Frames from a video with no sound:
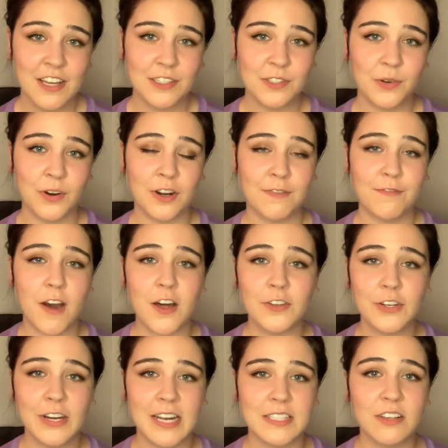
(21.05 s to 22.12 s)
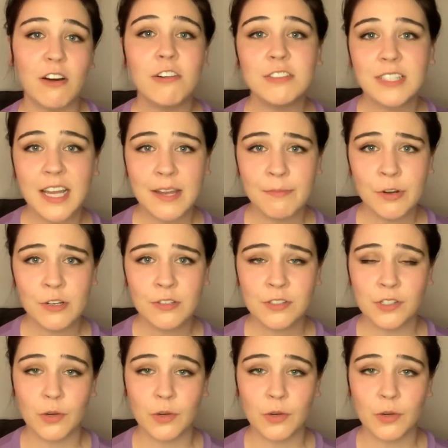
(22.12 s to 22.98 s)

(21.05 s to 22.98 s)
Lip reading: So her father has Alzheimer's,